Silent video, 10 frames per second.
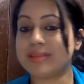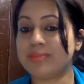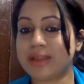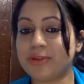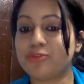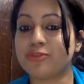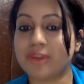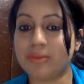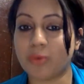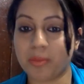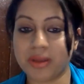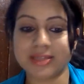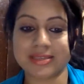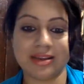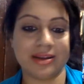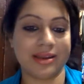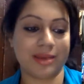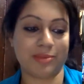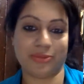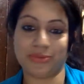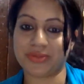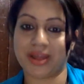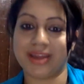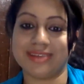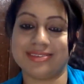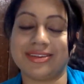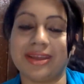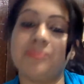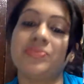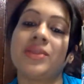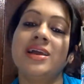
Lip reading: some 10 to 15 more minutes learning about those ideas today.